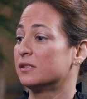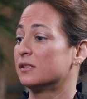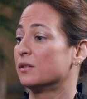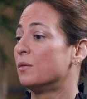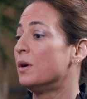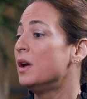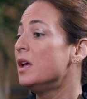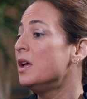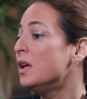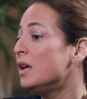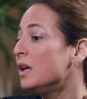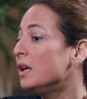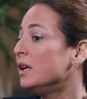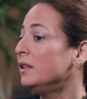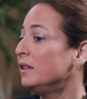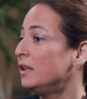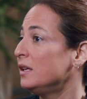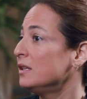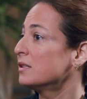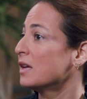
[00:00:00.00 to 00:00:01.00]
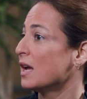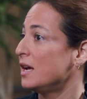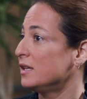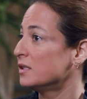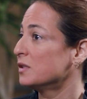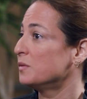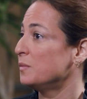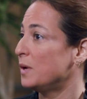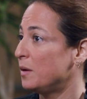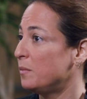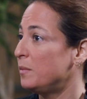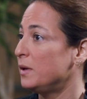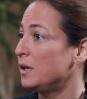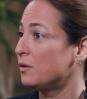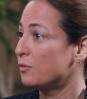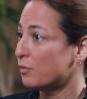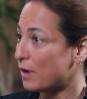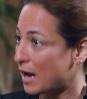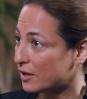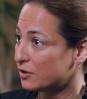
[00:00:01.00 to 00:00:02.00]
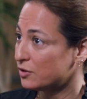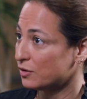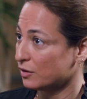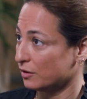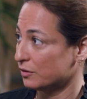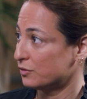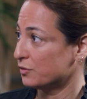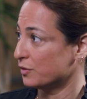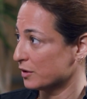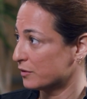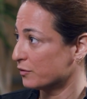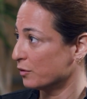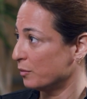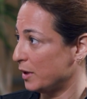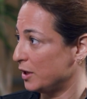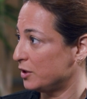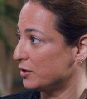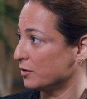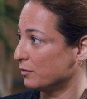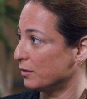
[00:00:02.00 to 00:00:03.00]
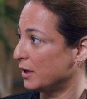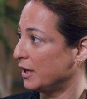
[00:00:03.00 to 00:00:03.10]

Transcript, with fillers: So in these cases, maybe gradual transformation,